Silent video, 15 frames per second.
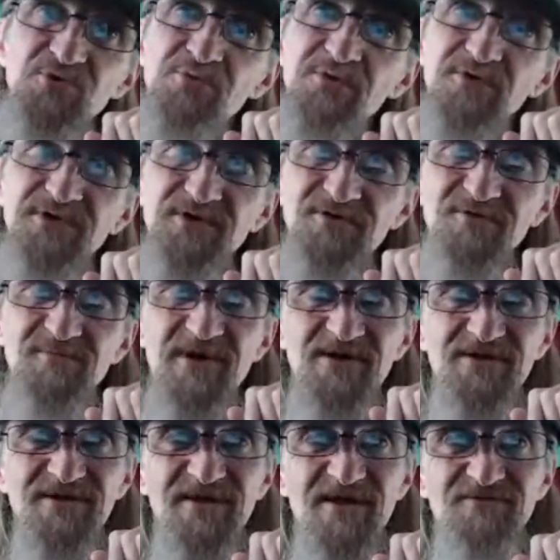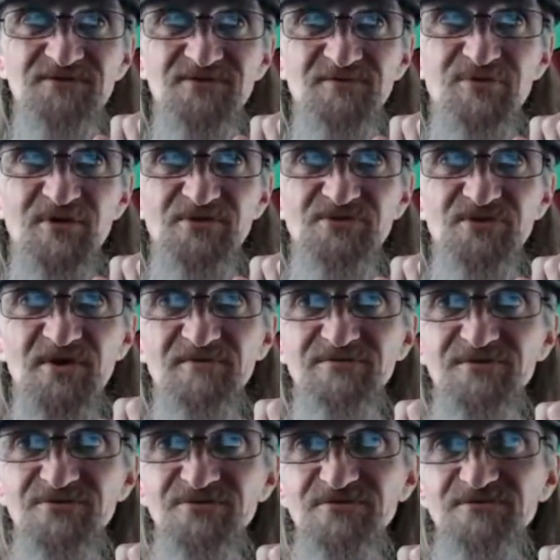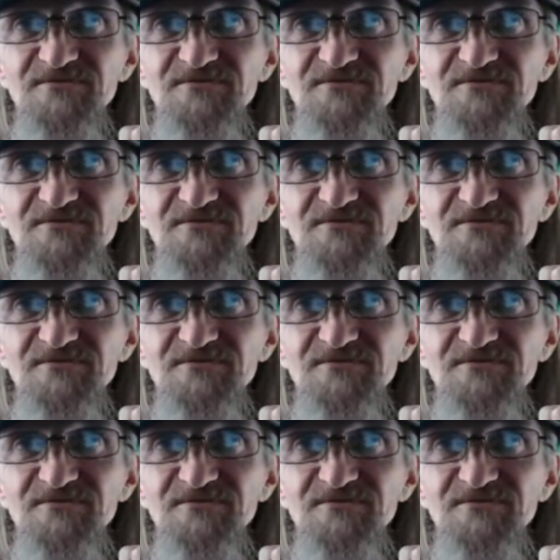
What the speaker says: will hear about it after the press conference.